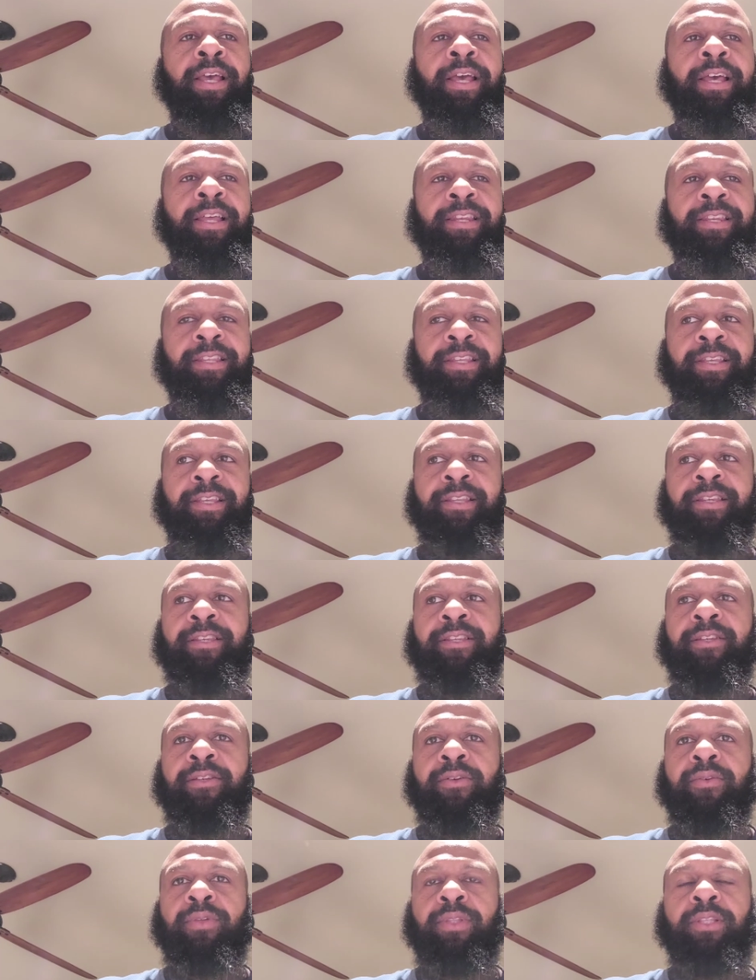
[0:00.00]
I did
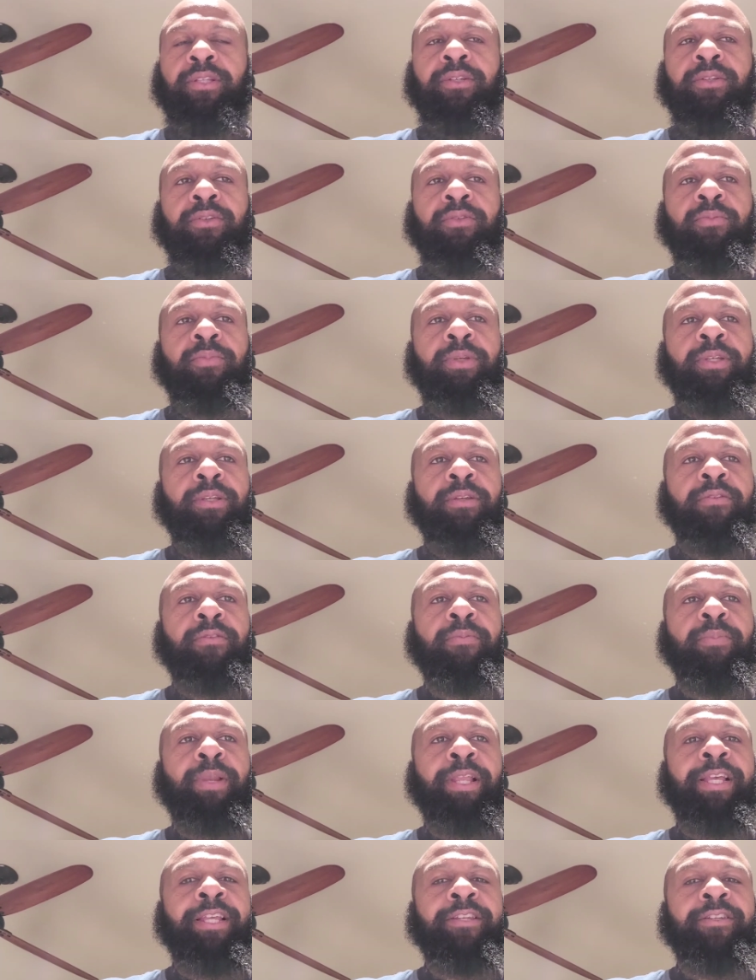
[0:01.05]
deal with a little bit of
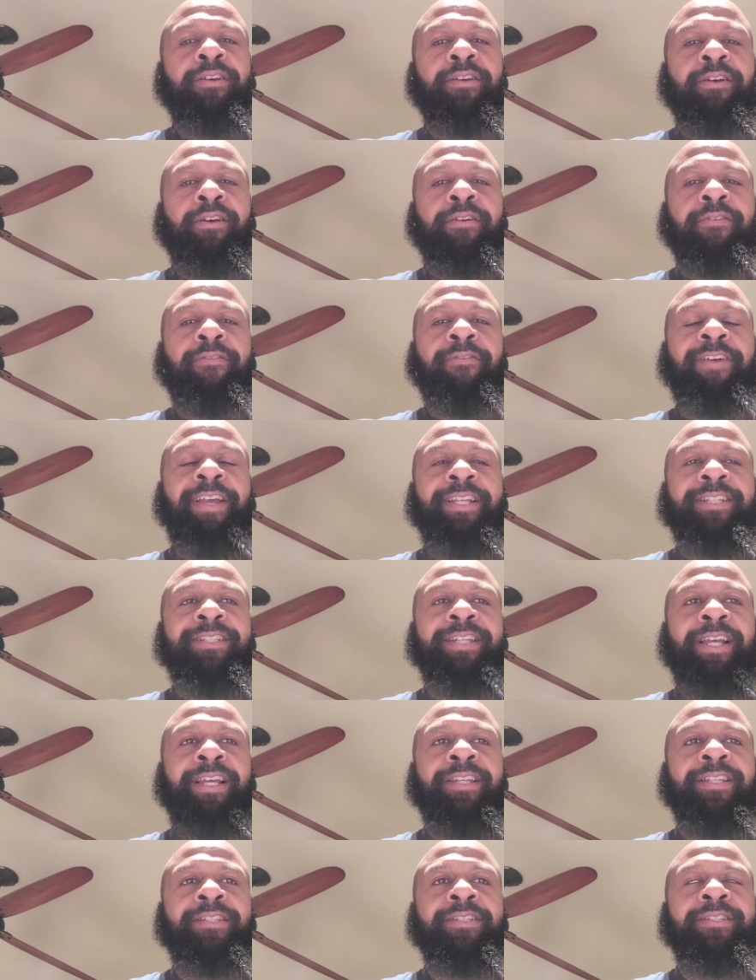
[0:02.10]
plantar
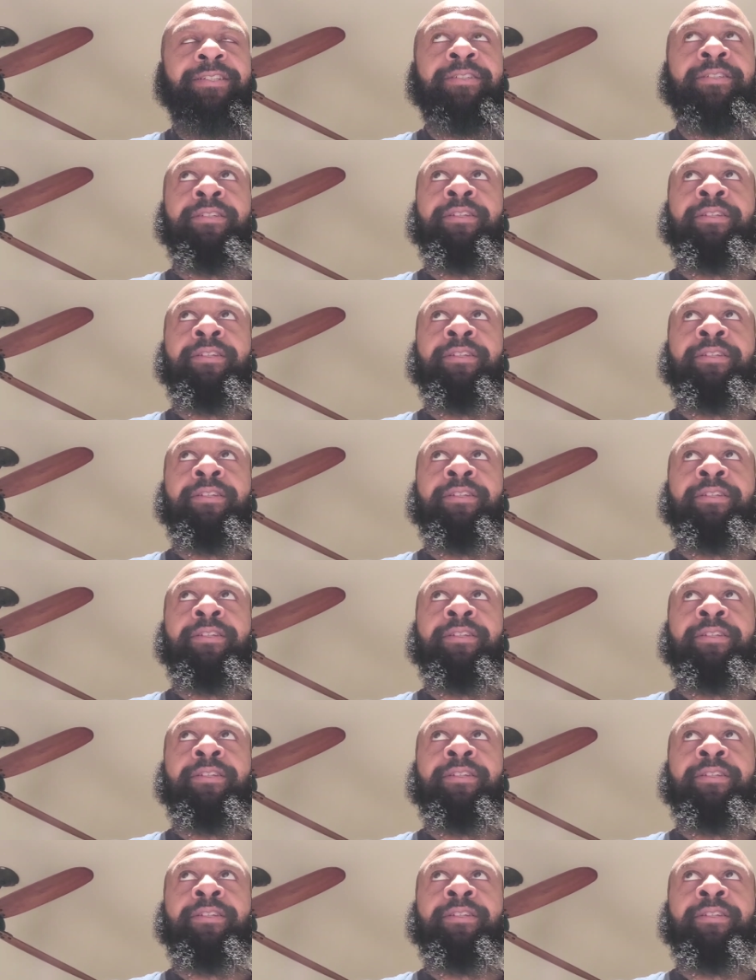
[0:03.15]
fasciitis,